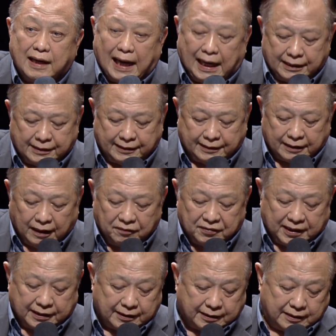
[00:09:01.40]
and
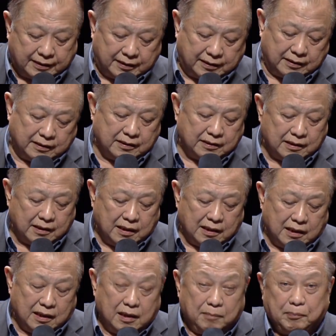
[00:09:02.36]
service
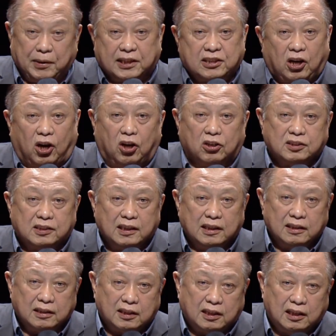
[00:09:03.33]
because
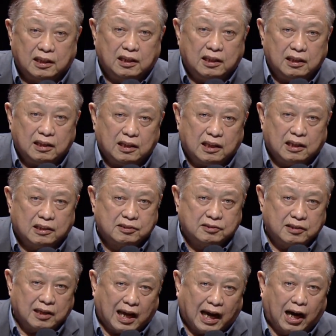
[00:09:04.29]
he
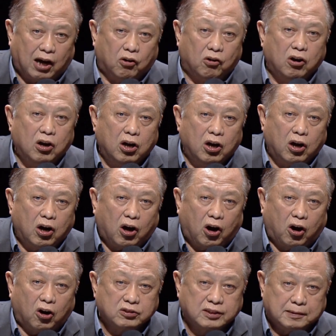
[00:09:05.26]
is our
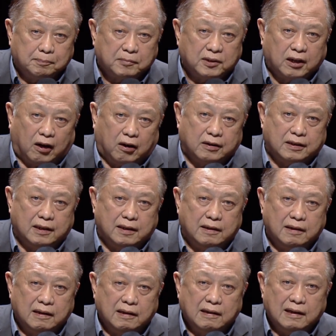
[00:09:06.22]
awesome God
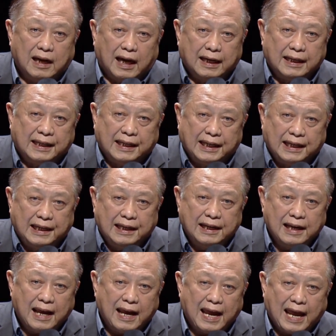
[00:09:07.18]
and
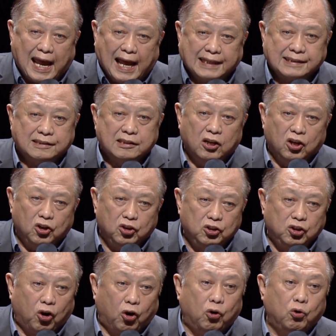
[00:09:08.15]
he has
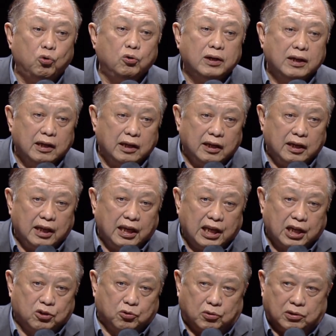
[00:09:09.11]
no
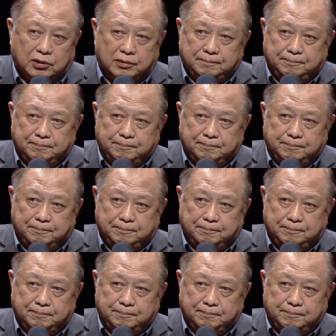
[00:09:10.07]
equal.